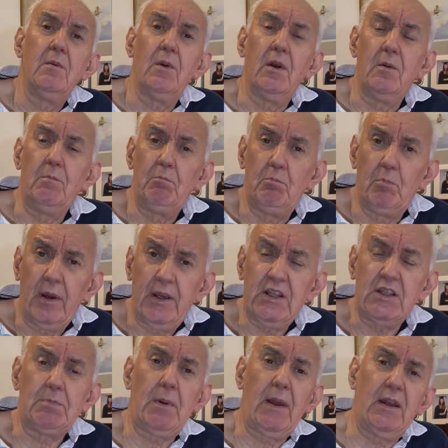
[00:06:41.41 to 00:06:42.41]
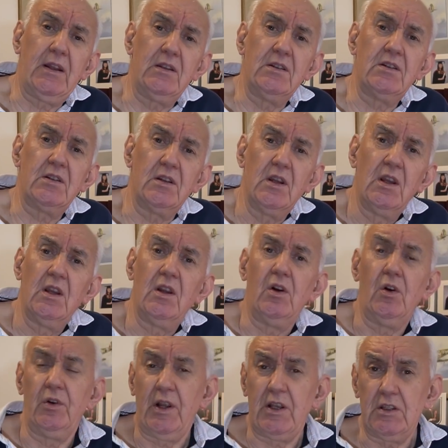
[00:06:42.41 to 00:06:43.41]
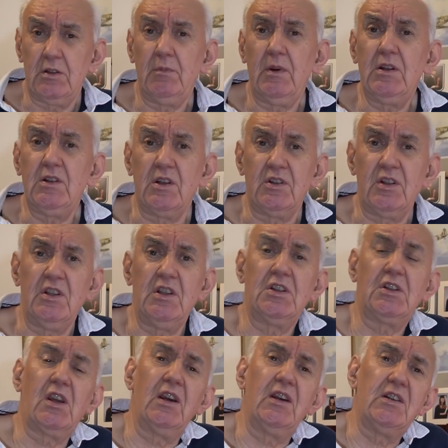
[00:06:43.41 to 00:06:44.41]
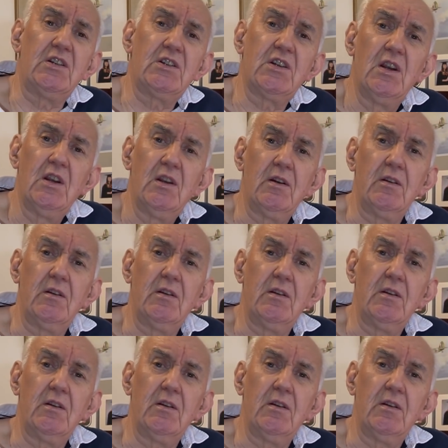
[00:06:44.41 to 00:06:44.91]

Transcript: baseband, on 80 meters in this case,